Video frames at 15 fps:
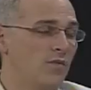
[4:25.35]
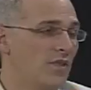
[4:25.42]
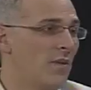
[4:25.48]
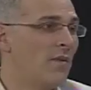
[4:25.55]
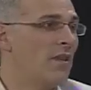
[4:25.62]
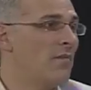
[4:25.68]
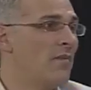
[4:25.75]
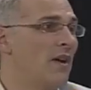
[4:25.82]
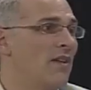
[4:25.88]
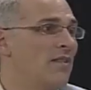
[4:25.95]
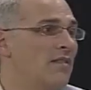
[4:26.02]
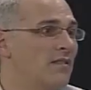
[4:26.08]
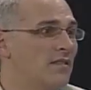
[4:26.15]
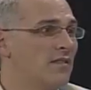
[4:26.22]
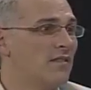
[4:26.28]
some of the
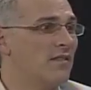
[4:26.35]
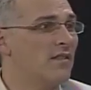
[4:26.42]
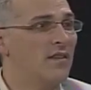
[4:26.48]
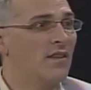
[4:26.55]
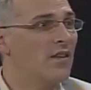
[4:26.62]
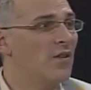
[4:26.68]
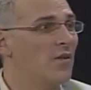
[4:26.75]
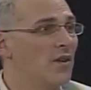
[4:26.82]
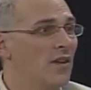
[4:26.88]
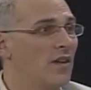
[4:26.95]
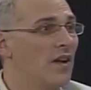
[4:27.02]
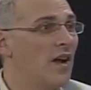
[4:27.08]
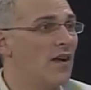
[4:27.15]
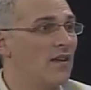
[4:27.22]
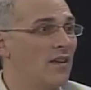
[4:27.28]
best canoeing
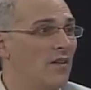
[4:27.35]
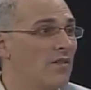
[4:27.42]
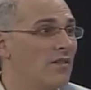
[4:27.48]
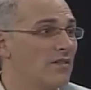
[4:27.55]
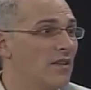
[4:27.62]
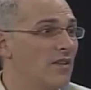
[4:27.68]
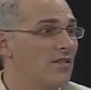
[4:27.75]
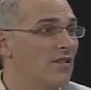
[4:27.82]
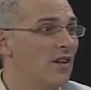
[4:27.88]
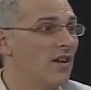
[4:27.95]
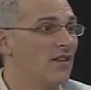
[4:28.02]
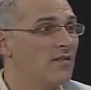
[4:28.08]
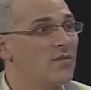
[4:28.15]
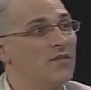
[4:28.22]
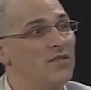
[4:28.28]
and kayaking on the St.
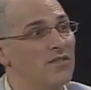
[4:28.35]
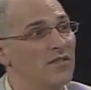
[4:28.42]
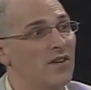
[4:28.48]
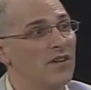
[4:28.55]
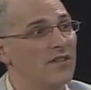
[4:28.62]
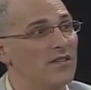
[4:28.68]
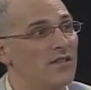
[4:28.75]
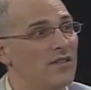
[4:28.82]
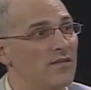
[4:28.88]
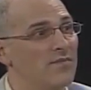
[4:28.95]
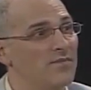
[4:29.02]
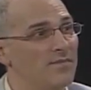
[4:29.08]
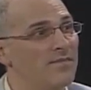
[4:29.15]
Johns, which is great too.